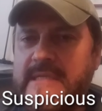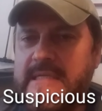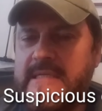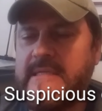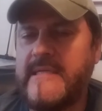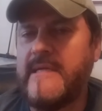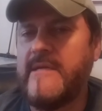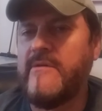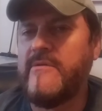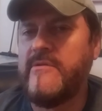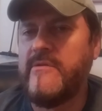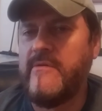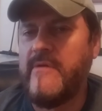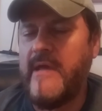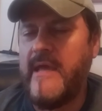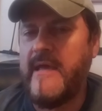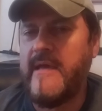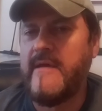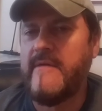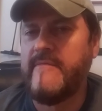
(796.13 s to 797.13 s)
detail you
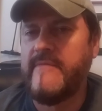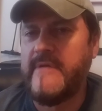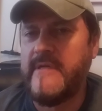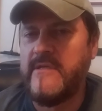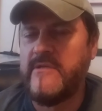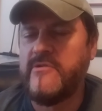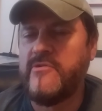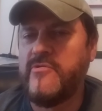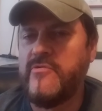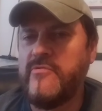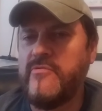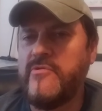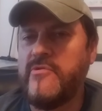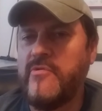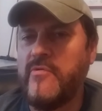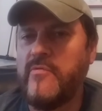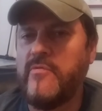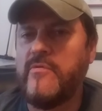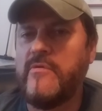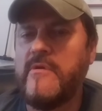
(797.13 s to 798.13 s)
have into
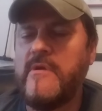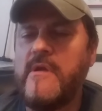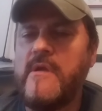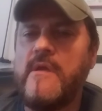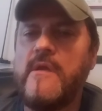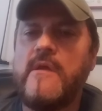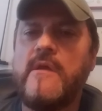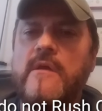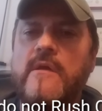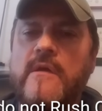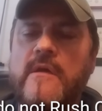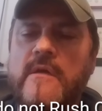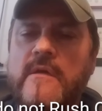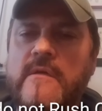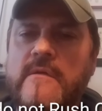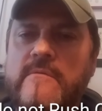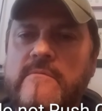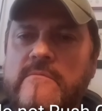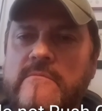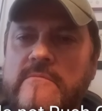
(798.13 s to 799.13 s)
your
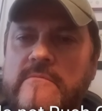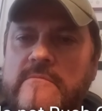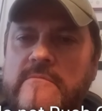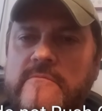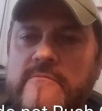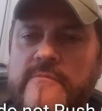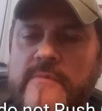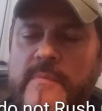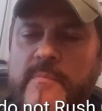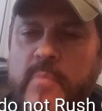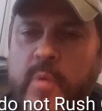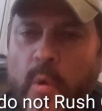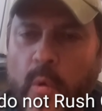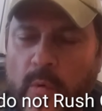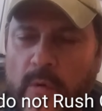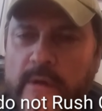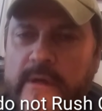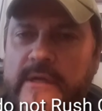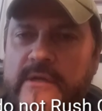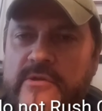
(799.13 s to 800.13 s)
uh,
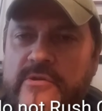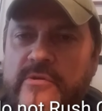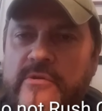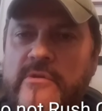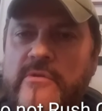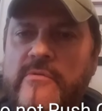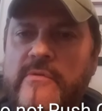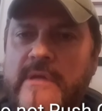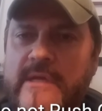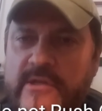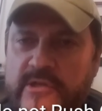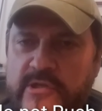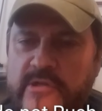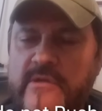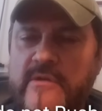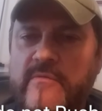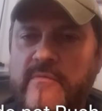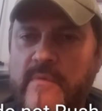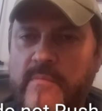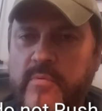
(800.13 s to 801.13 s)
report, into your
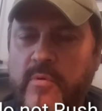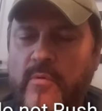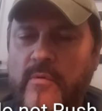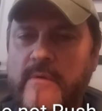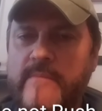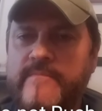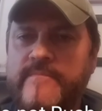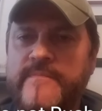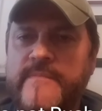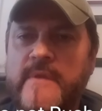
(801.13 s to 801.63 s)
incident report